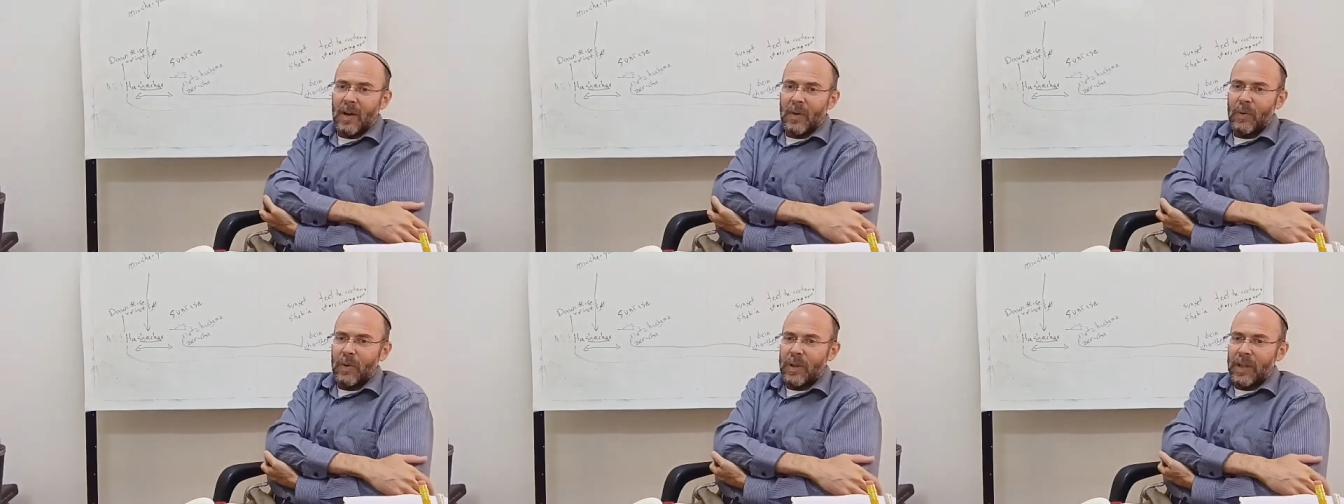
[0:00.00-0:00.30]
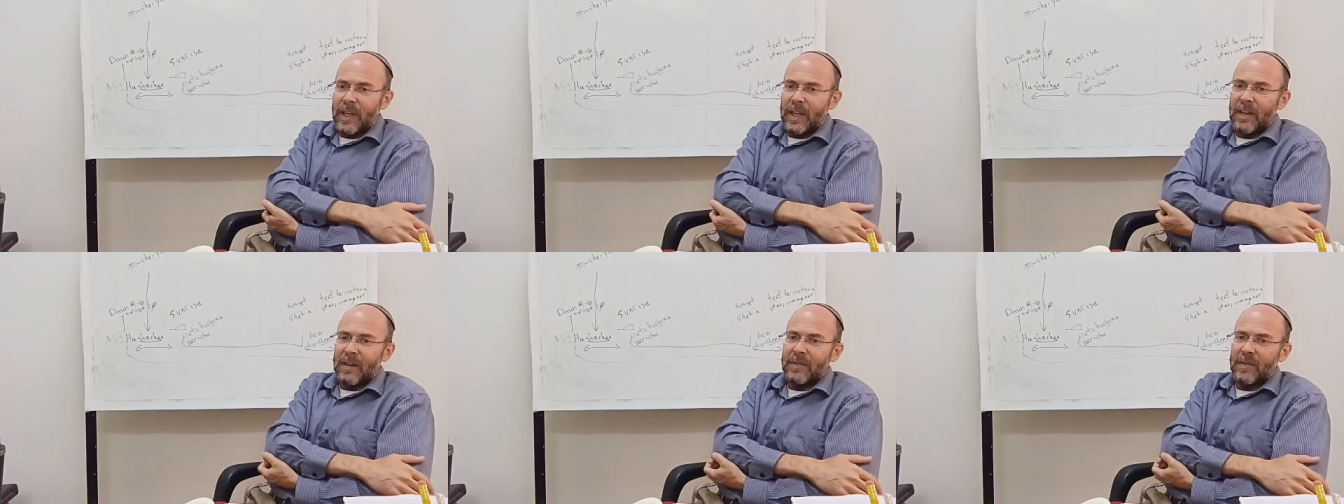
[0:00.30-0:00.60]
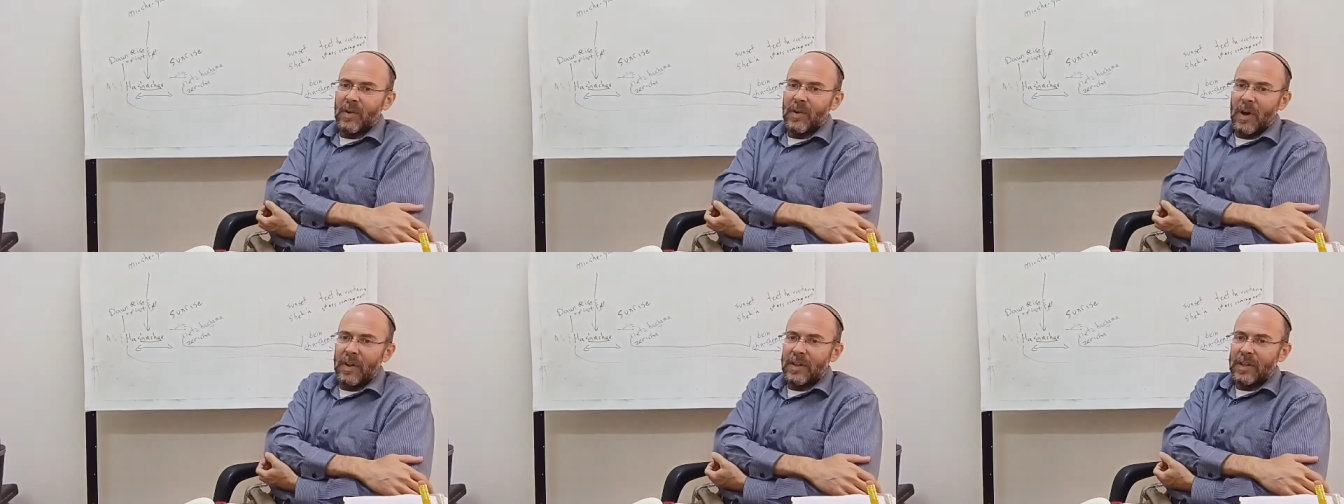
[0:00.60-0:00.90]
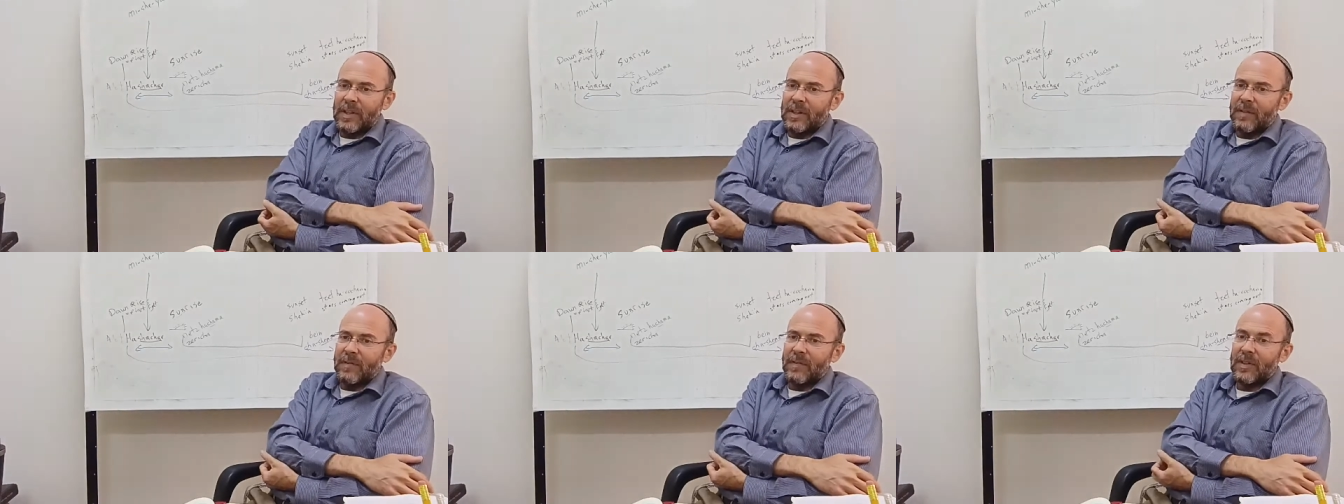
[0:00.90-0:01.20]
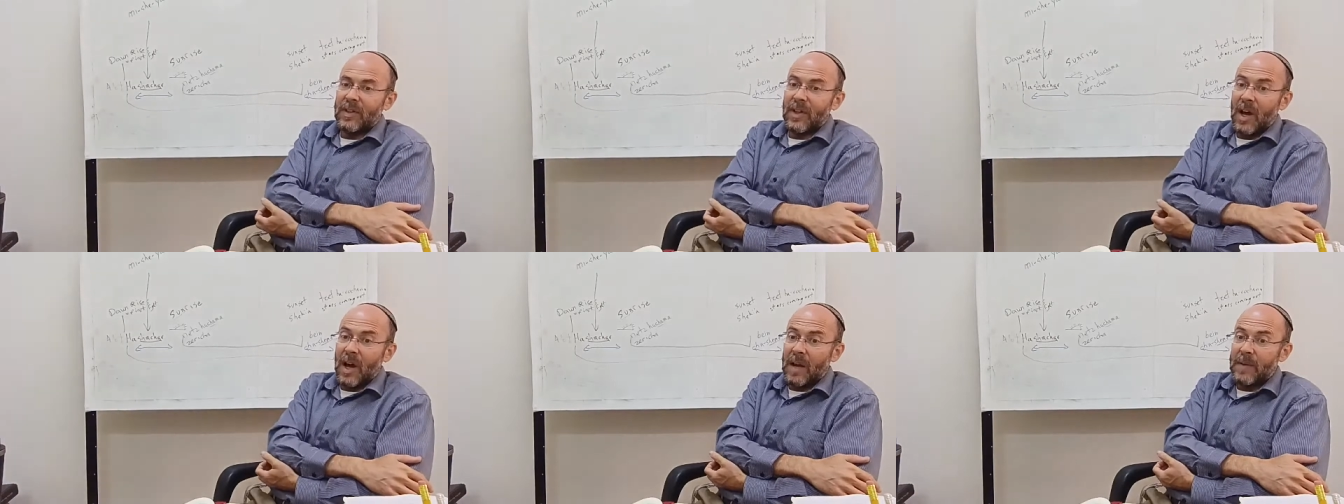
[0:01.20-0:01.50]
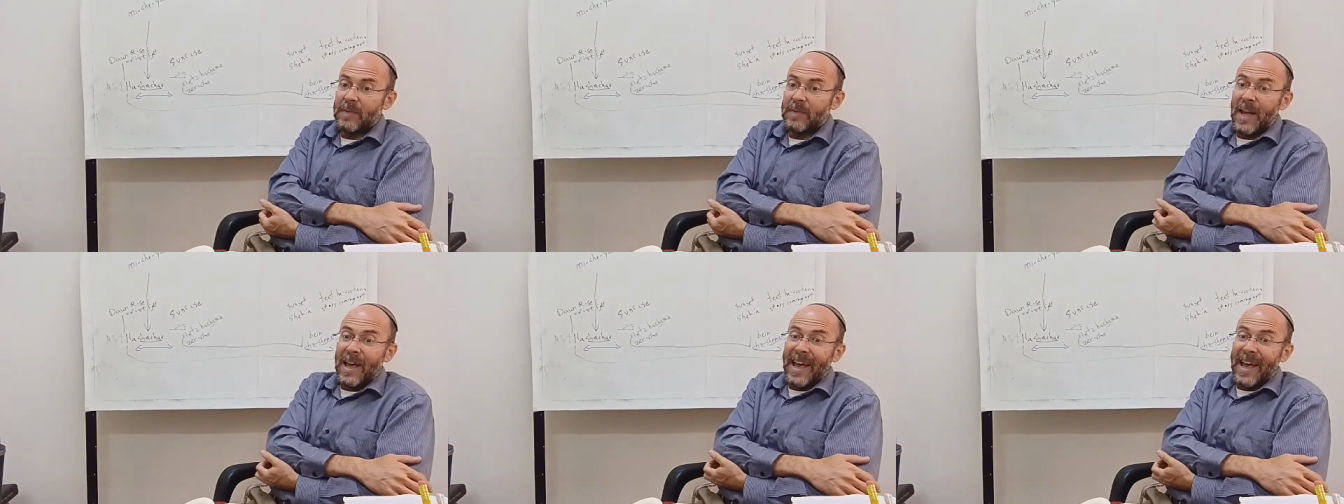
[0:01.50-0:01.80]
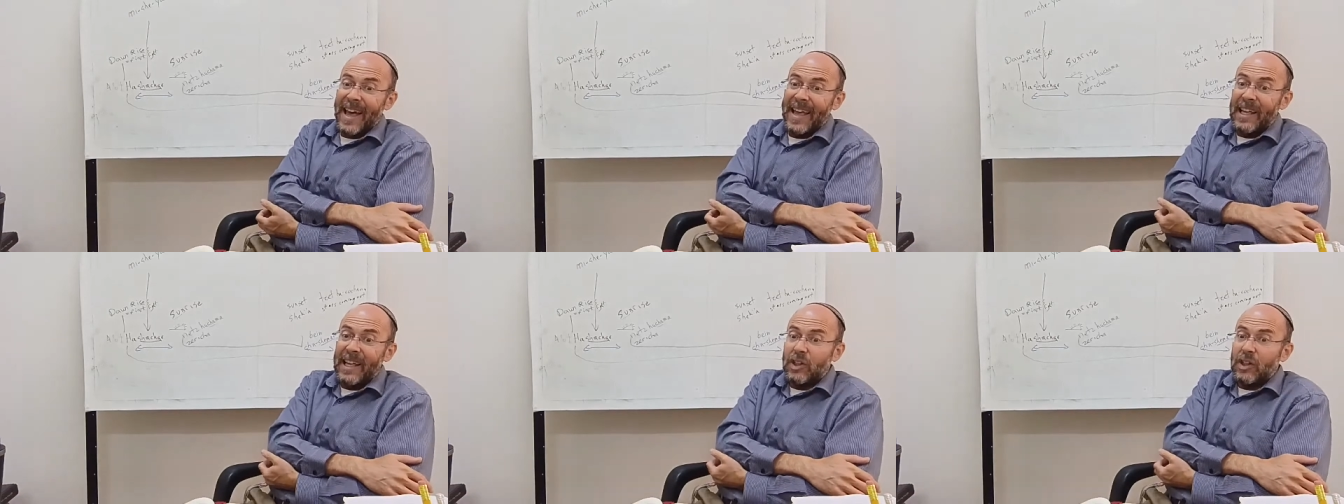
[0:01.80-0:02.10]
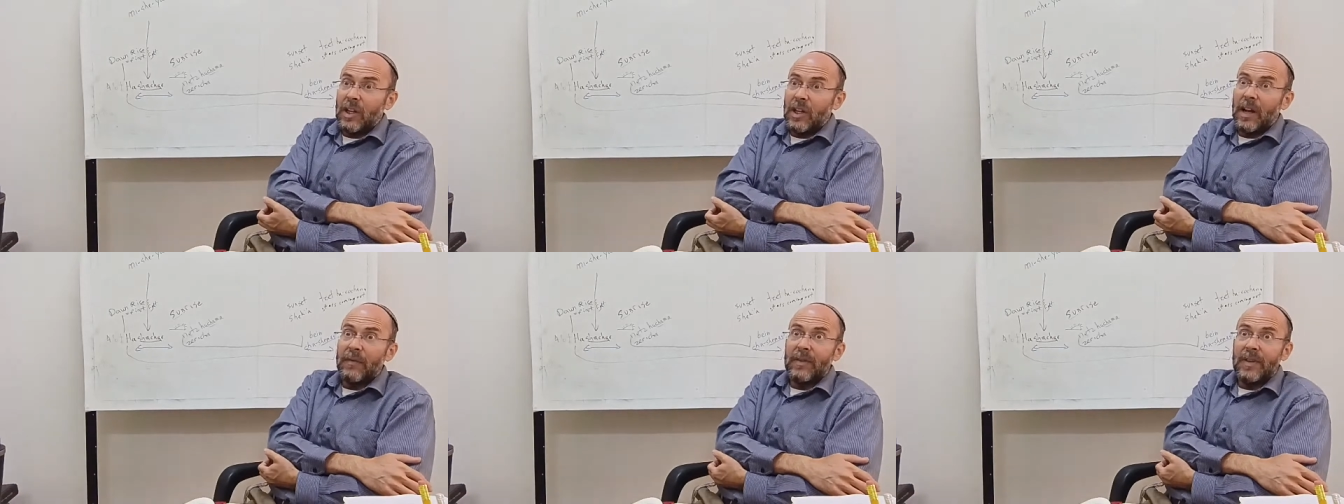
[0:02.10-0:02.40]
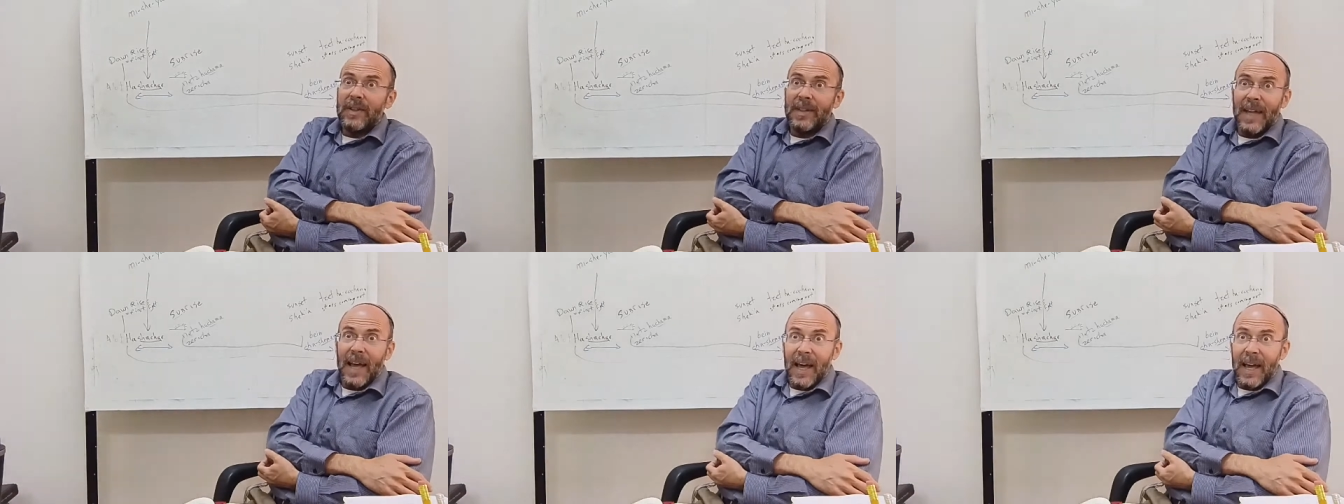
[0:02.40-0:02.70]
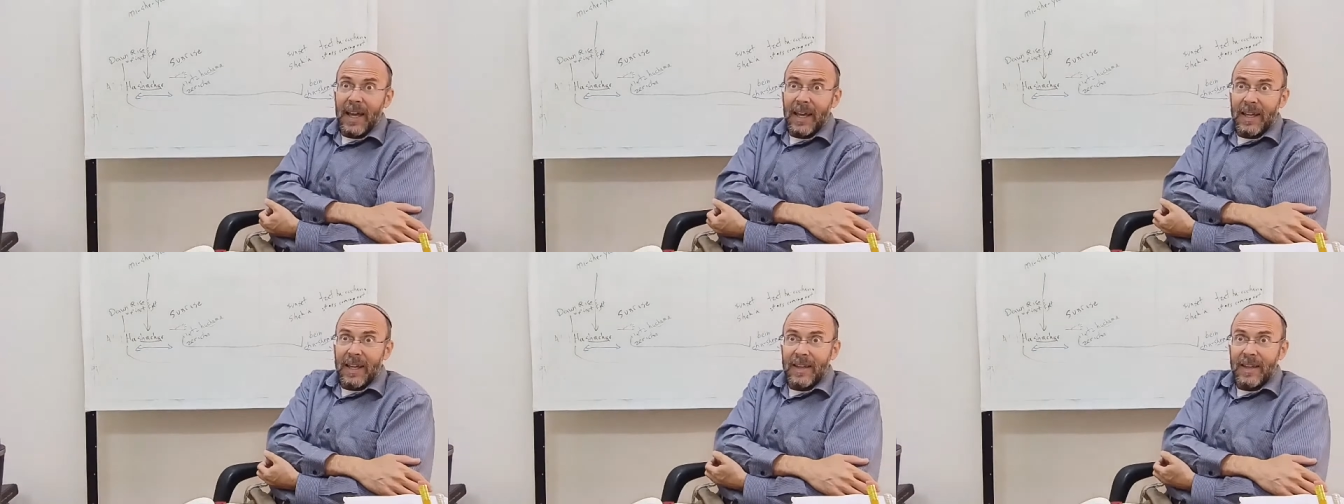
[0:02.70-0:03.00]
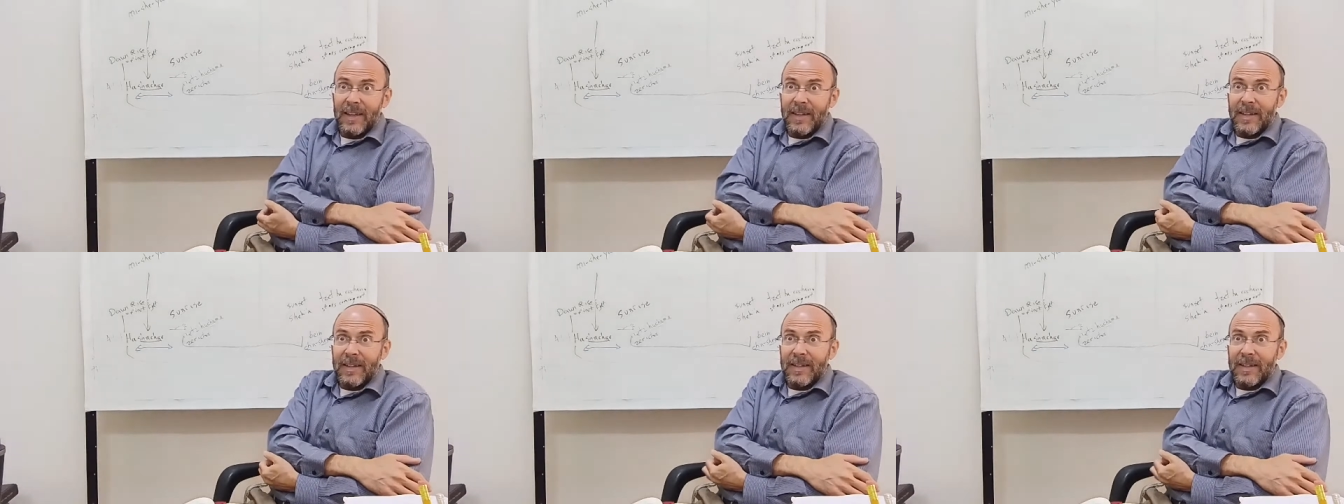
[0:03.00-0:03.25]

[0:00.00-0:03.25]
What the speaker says: they give you all these different times, each and every day,